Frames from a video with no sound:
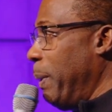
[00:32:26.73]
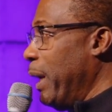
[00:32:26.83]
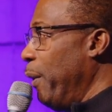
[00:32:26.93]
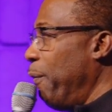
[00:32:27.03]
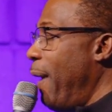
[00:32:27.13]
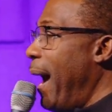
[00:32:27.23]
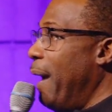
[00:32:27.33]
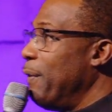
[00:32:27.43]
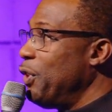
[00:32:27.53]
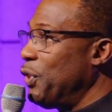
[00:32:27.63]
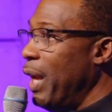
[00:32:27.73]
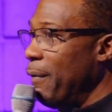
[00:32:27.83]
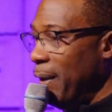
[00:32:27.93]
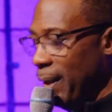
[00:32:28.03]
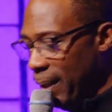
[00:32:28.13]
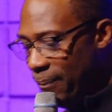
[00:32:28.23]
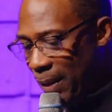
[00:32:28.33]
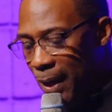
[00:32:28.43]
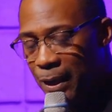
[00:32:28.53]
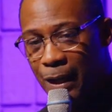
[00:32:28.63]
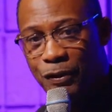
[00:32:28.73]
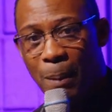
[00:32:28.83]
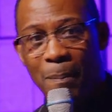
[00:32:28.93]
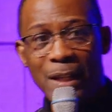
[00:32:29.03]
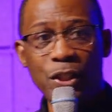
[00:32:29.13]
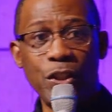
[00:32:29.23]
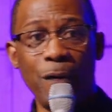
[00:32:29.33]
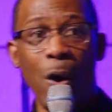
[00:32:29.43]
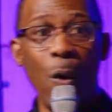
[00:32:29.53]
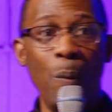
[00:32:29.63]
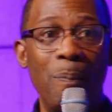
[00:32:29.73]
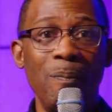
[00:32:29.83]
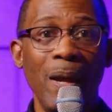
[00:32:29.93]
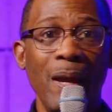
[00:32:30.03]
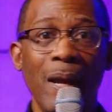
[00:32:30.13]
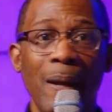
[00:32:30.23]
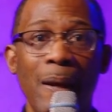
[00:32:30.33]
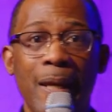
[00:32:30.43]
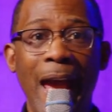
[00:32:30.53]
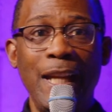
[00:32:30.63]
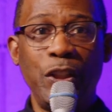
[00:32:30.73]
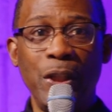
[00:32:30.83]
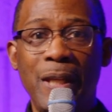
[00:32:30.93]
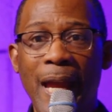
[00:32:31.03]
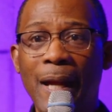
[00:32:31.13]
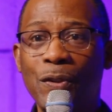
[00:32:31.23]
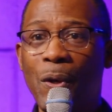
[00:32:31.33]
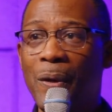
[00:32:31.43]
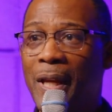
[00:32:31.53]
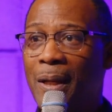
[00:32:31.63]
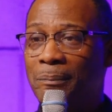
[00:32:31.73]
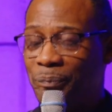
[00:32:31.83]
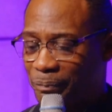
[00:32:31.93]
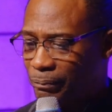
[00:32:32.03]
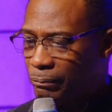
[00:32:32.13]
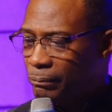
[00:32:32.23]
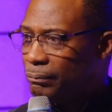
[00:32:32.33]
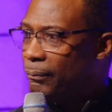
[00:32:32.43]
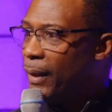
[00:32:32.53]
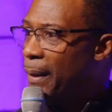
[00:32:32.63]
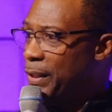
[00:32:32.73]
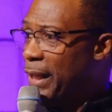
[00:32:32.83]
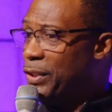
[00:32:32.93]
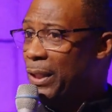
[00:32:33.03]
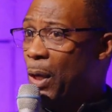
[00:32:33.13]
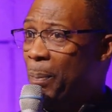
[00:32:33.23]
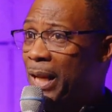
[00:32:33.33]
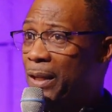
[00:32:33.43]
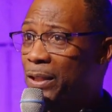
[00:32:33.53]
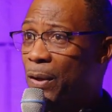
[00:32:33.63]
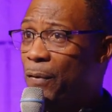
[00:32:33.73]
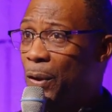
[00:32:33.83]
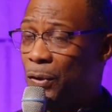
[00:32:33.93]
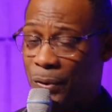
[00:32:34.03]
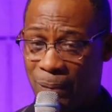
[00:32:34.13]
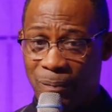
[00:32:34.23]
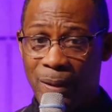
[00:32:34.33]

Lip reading: Peter 5:7 gives a message of hope. Cast your cares on him. Just a little bit. There's a verse.